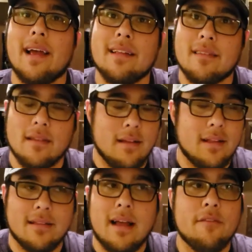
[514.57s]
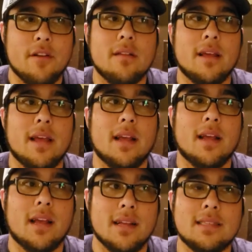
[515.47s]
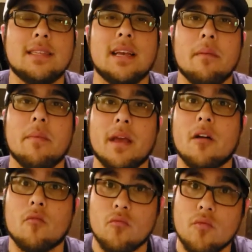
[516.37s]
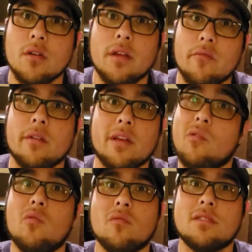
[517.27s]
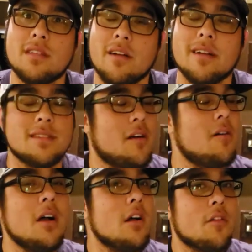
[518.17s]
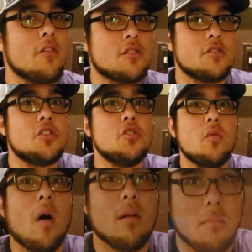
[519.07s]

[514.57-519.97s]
it's definitely could see it being a really, really cool series. So those are two on